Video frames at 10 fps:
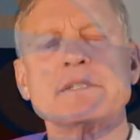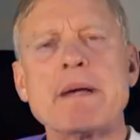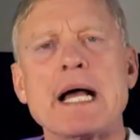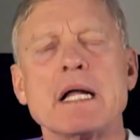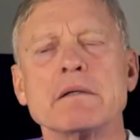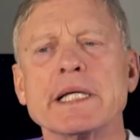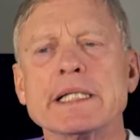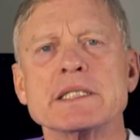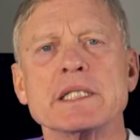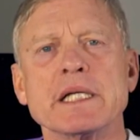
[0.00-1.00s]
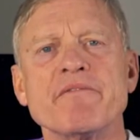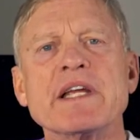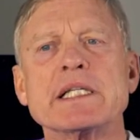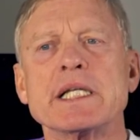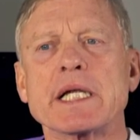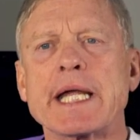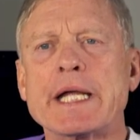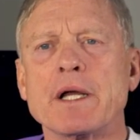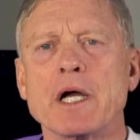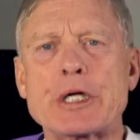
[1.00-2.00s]
Smile is an event that
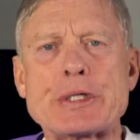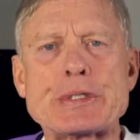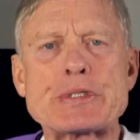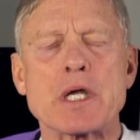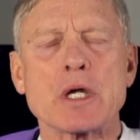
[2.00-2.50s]
occurs